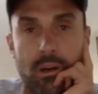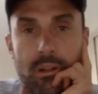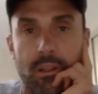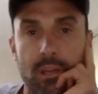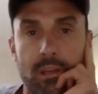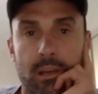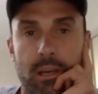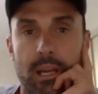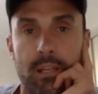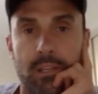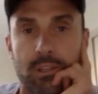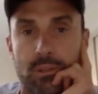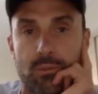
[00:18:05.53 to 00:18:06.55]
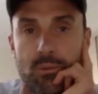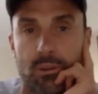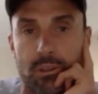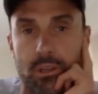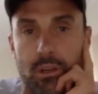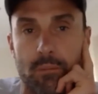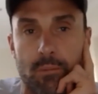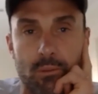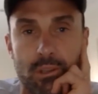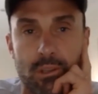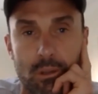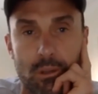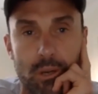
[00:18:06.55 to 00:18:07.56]
I think, again, just what Simon was
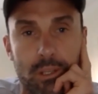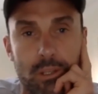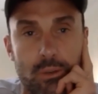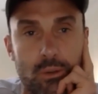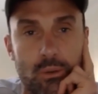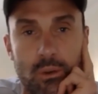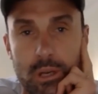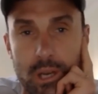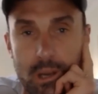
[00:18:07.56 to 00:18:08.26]
alluding to